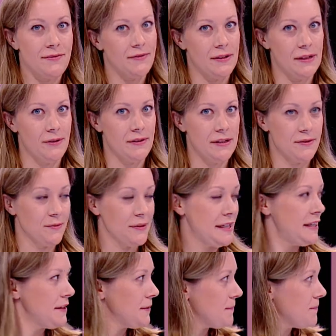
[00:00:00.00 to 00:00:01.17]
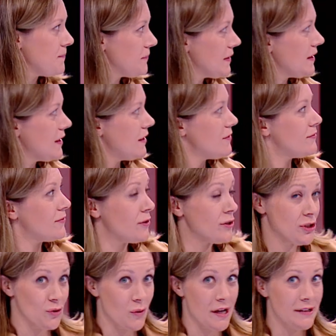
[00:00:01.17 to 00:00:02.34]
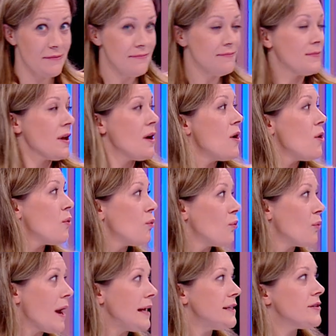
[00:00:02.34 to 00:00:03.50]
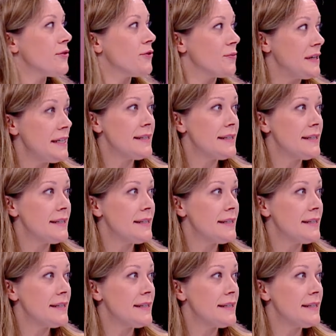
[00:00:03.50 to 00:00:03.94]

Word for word: for you this week. First one, write three